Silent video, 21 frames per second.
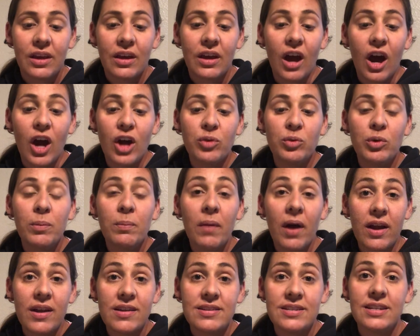God
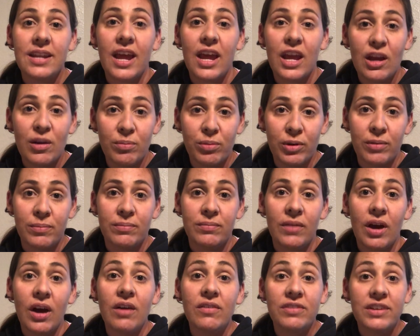reminded
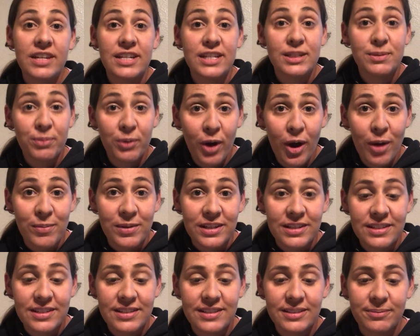Abram of his
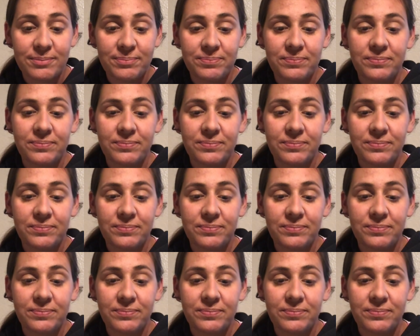promise.